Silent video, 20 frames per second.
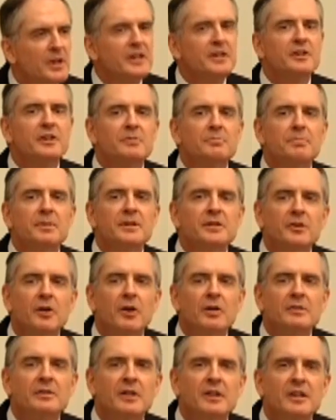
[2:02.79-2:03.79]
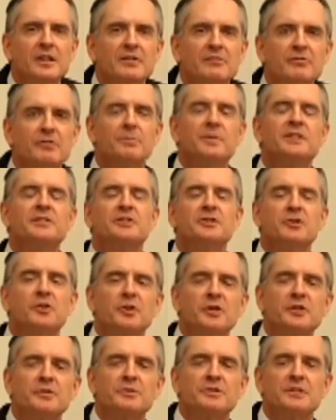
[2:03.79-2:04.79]
could be taught to live from each
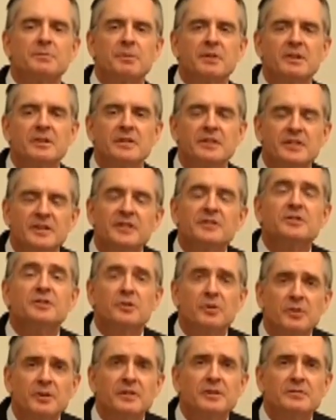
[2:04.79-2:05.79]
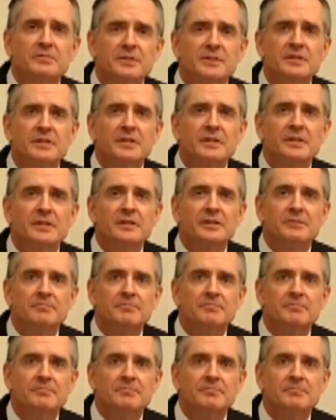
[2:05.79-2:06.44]
according to his ability to each according to his need.